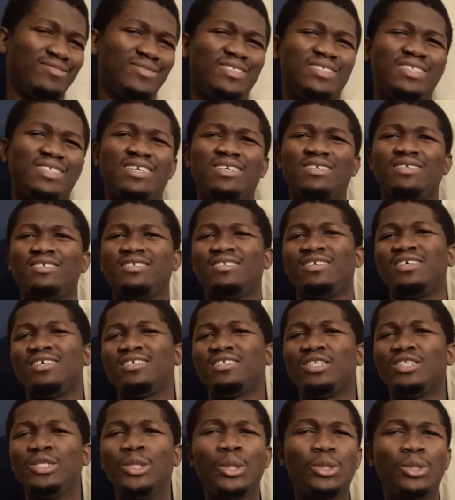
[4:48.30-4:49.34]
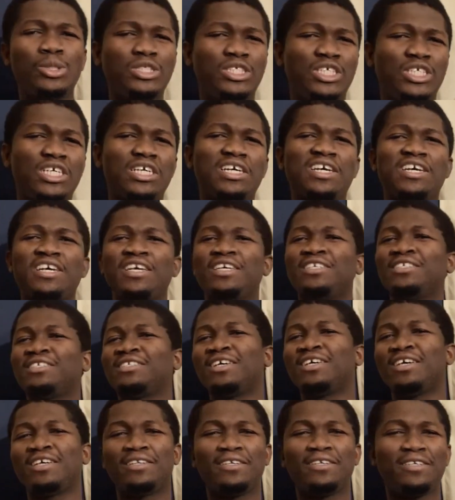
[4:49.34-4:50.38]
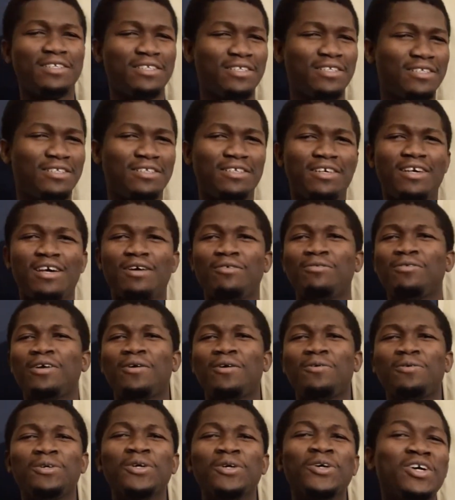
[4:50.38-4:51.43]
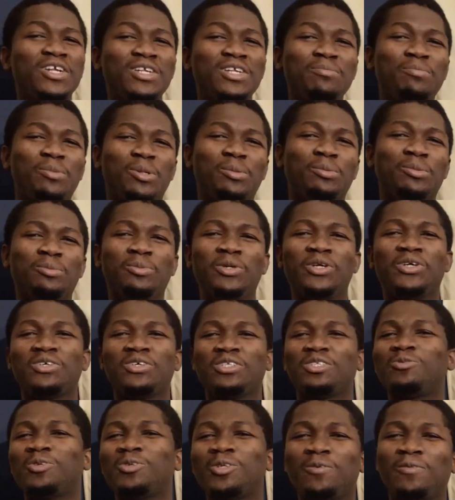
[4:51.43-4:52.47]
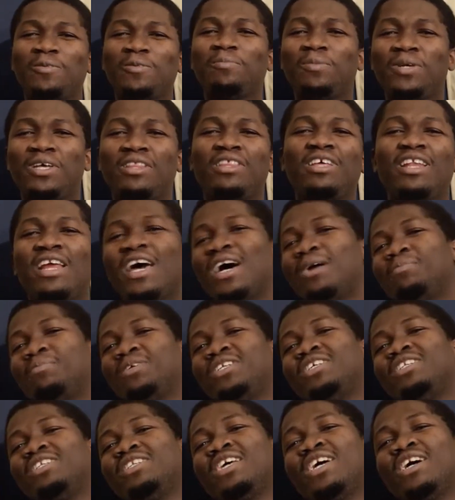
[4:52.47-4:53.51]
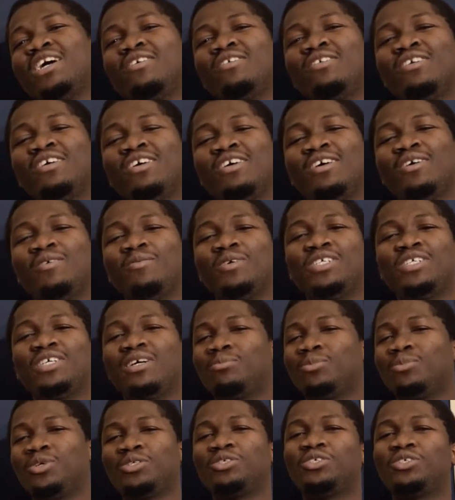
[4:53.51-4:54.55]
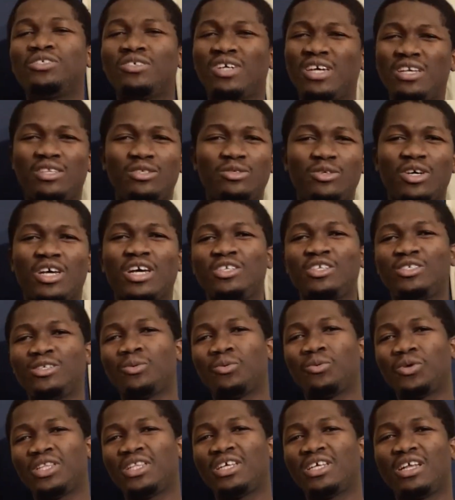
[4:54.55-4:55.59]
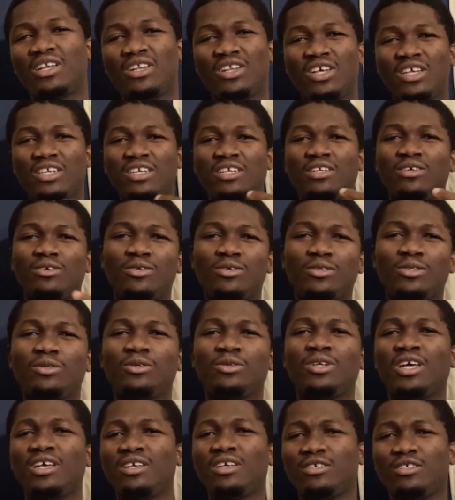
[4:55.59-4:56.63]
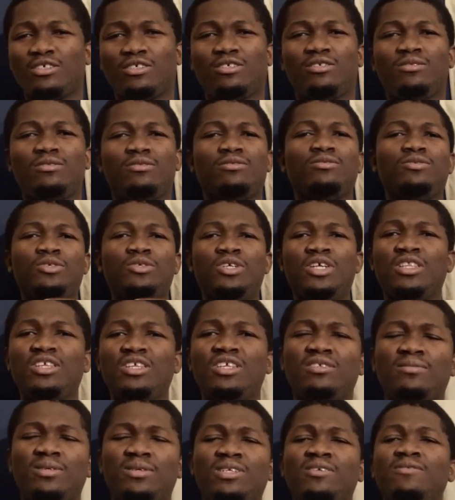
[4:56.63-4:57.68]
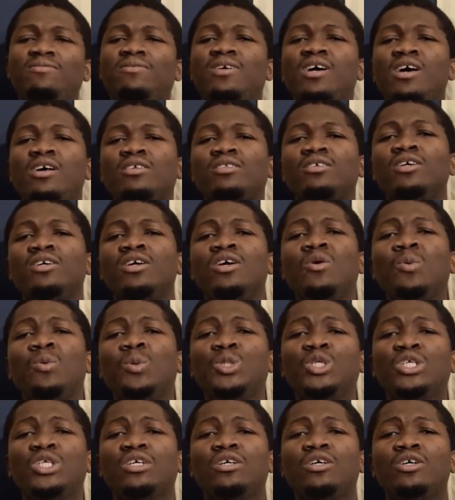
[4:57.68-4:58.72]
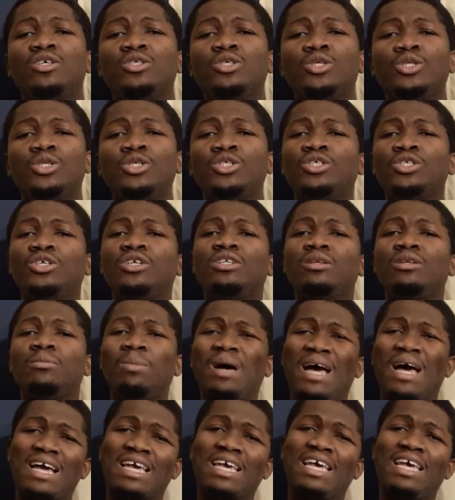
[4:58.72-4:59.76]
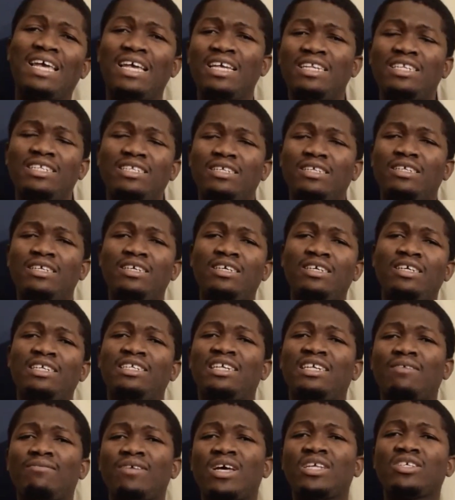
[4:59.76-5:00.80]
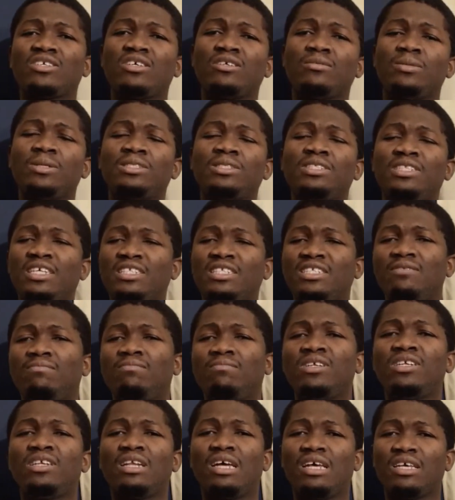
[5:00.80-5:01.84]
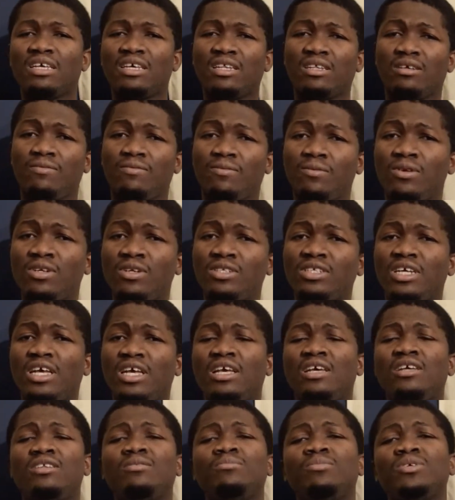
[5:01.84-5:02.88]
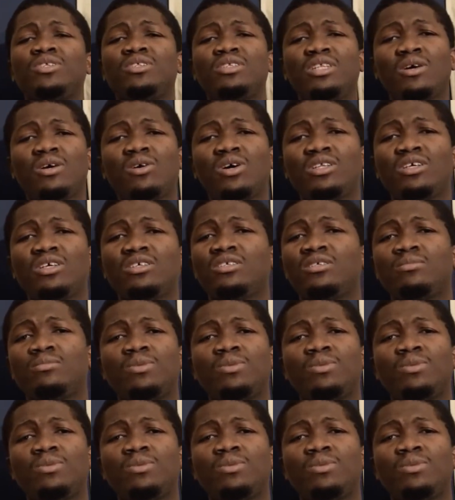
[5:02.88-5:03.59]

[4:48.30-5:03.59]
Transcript: is this Node.js, this. I wouldn't call it bubble, because it's one of the big things happening now, which I'm also trying to catch up with and learning, also just doing things really fast, which you can also use on the back end JavaScript is natively like in the front end, but nowadays it's